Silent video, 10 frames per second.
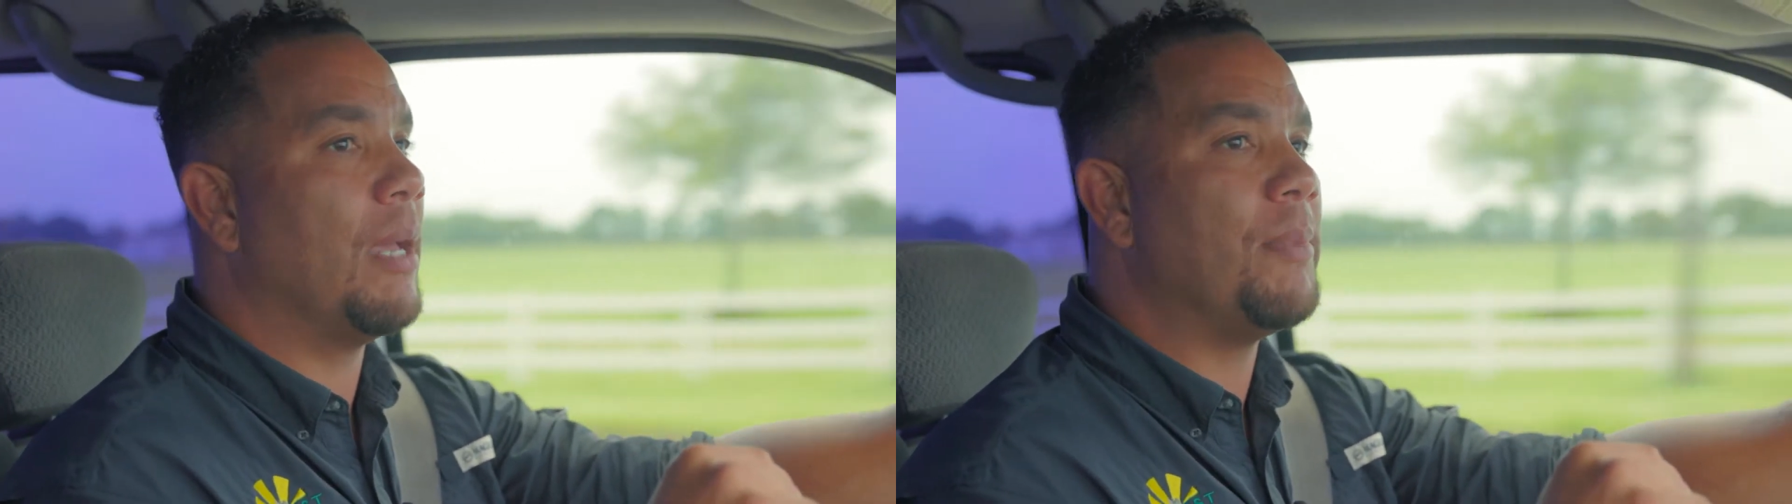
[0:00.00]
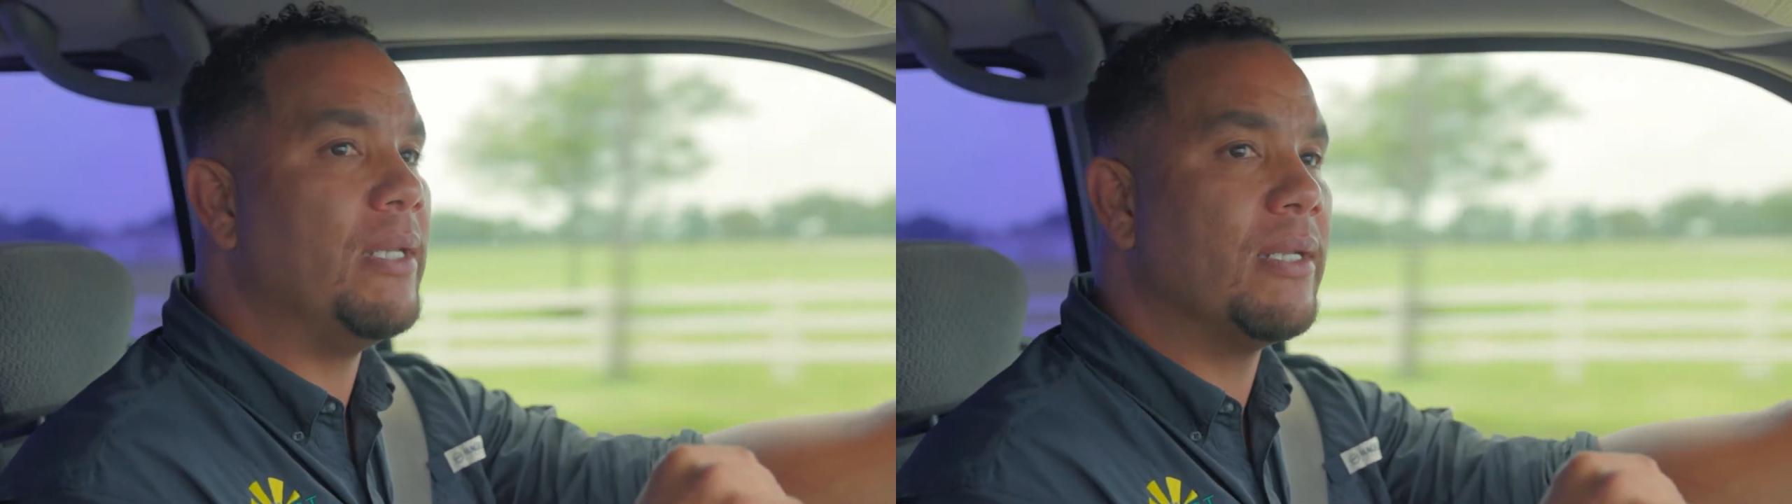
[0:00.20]

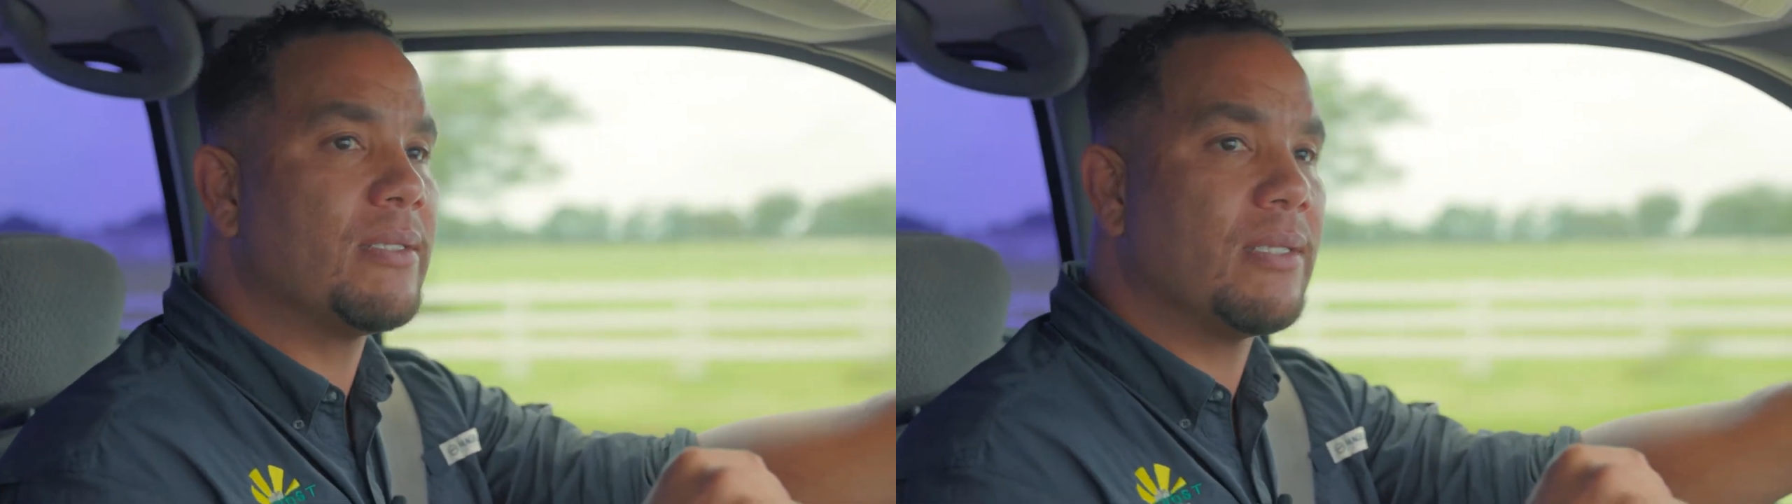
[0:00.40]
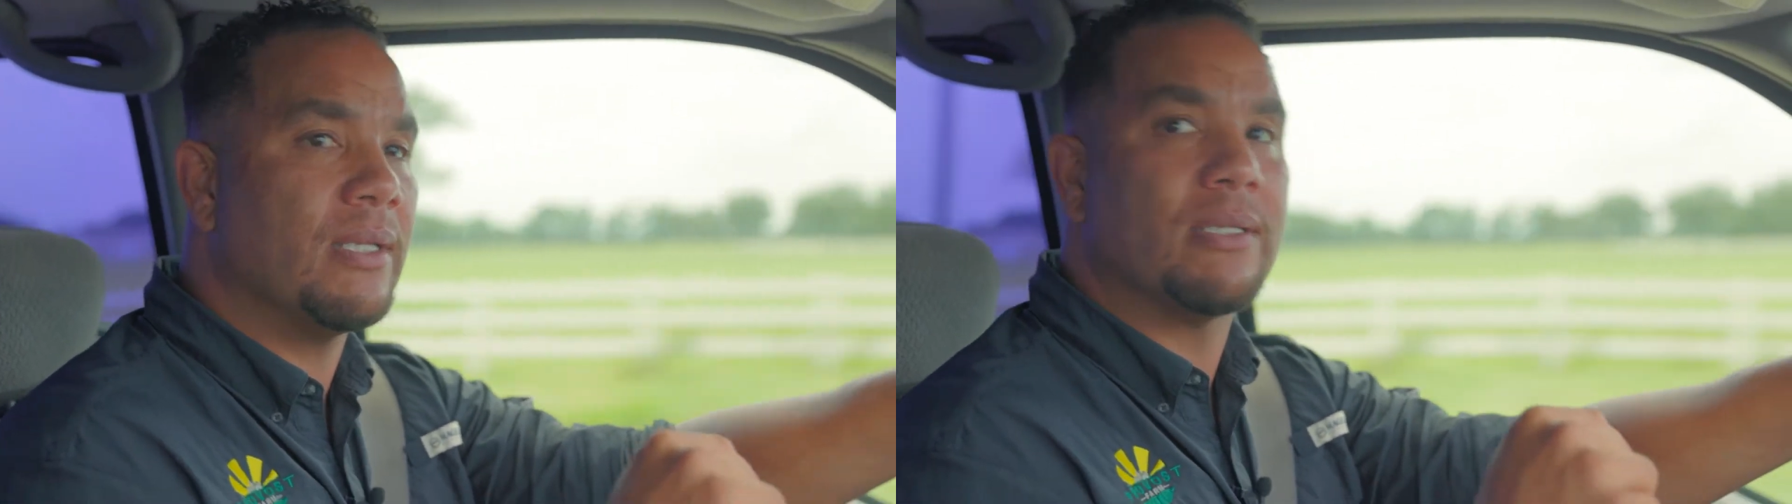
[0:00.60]
I mean,
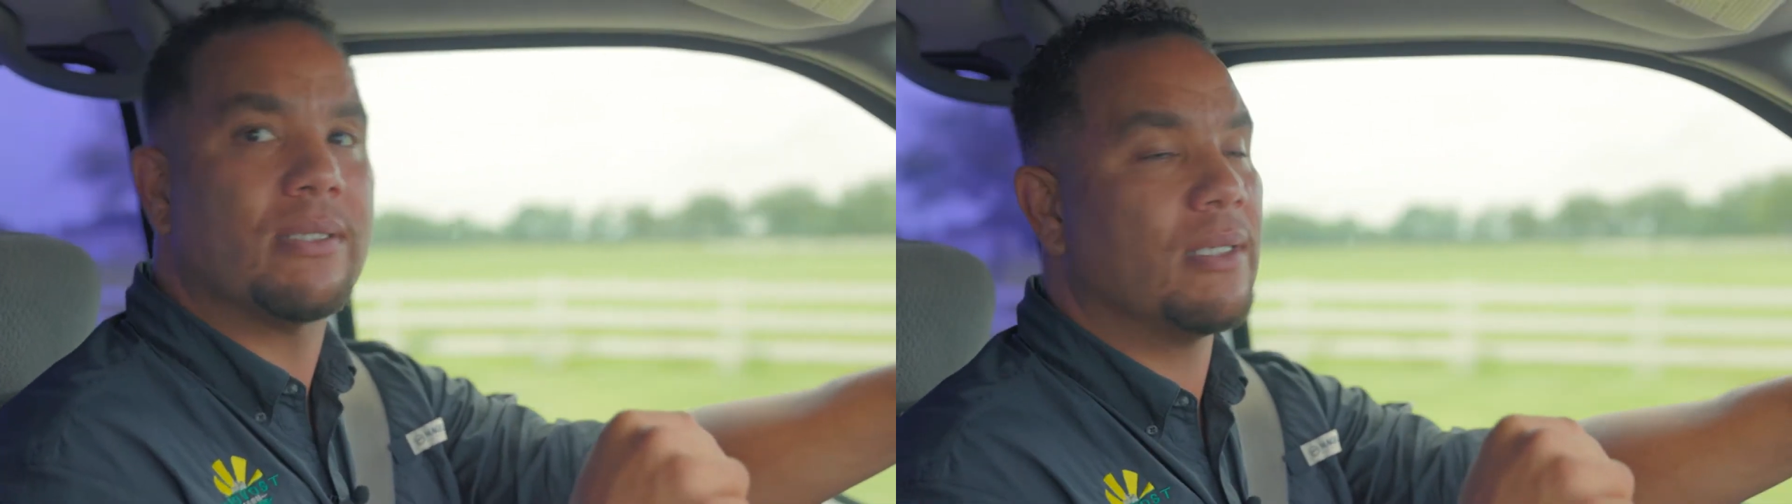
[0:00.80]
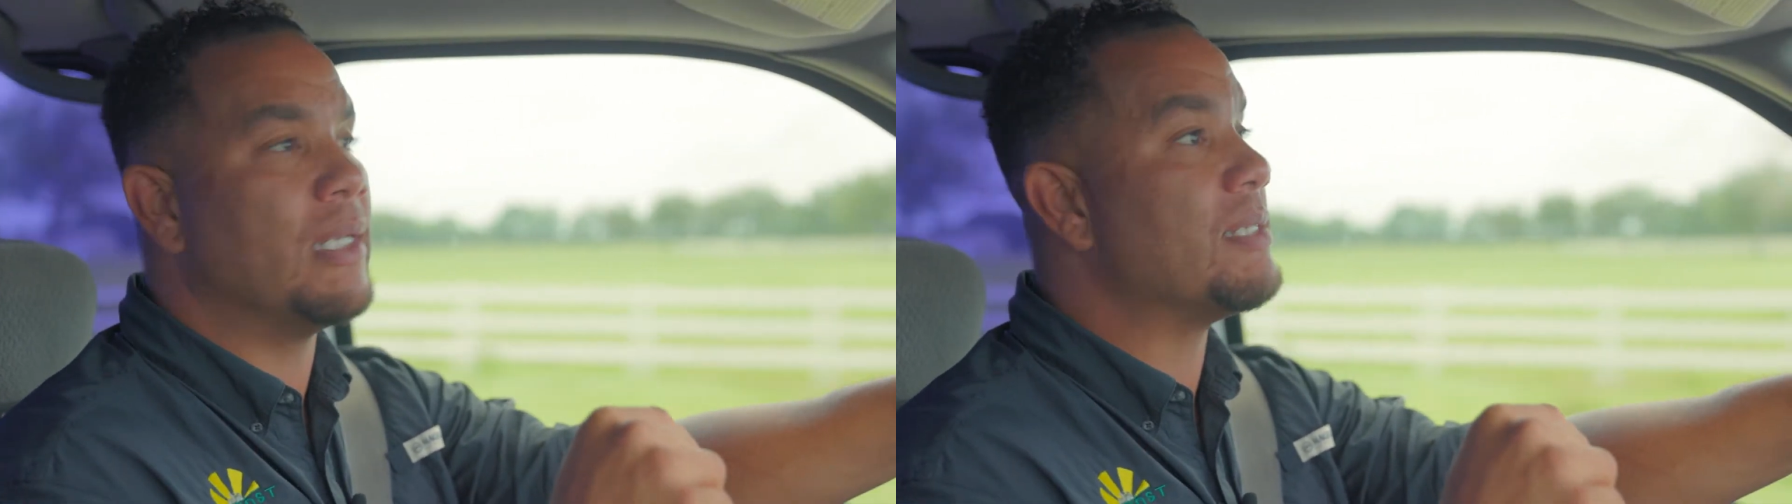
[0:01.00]
it's it's
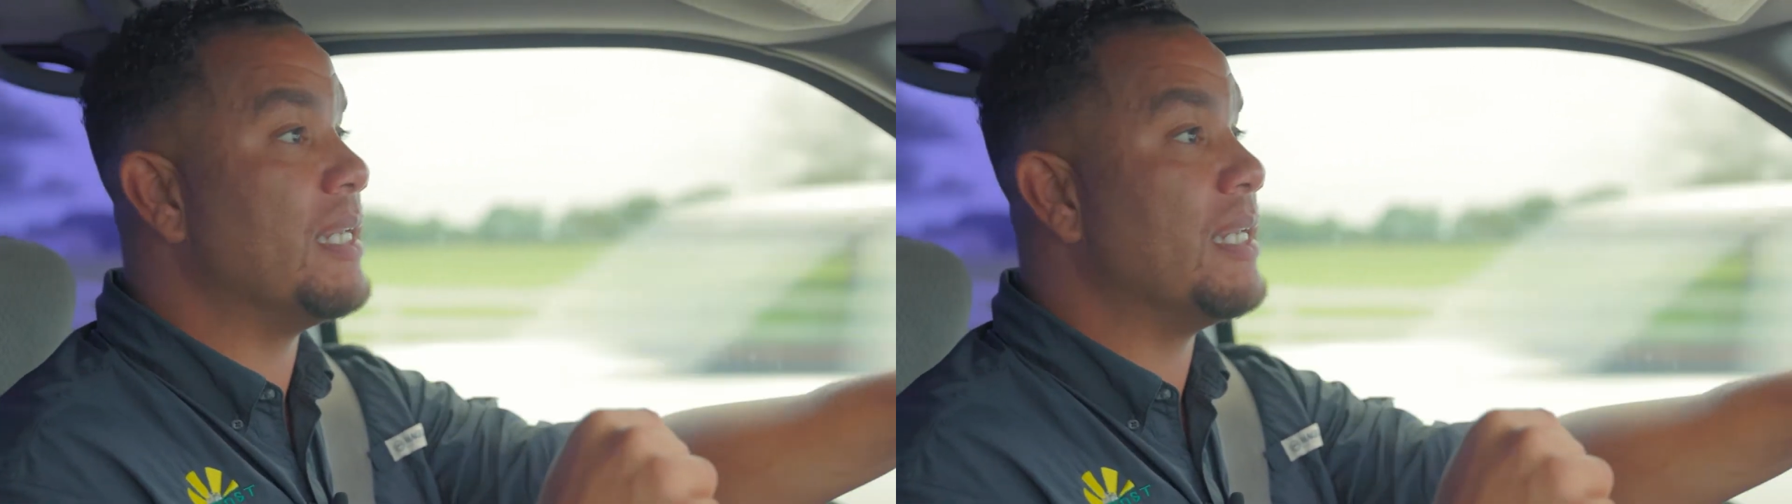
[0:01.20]
it's,